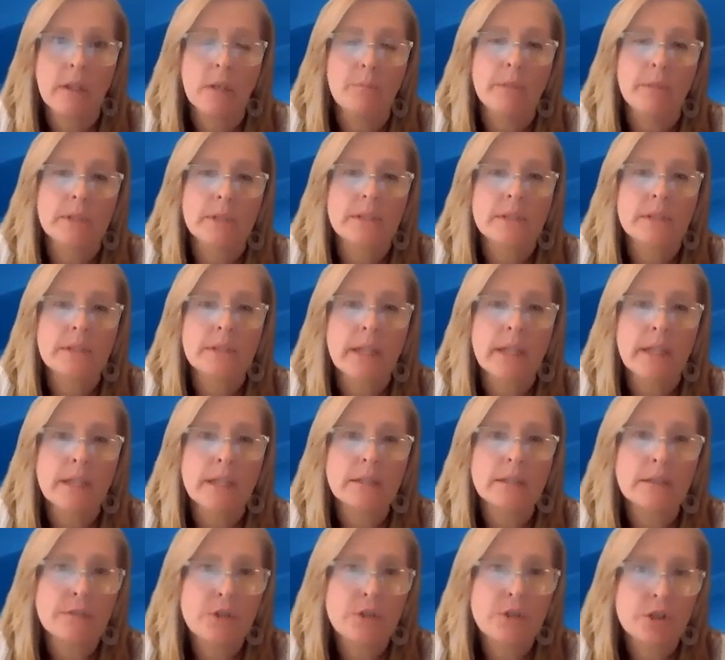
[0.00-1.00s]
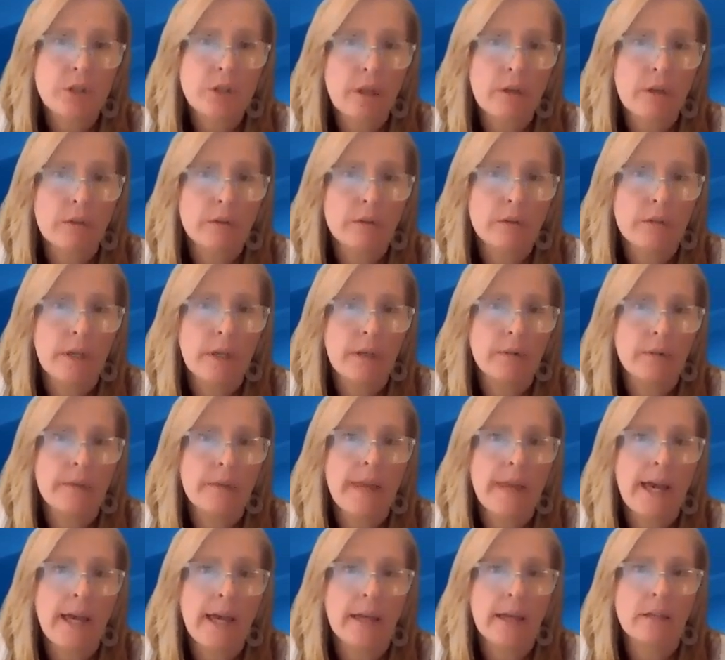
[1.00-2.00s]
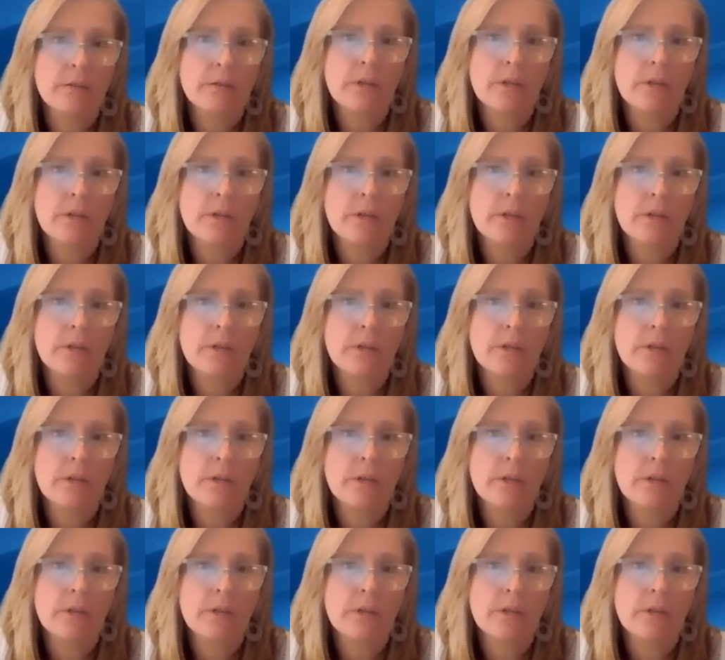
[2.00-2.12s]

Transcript: But studies have shown, though, that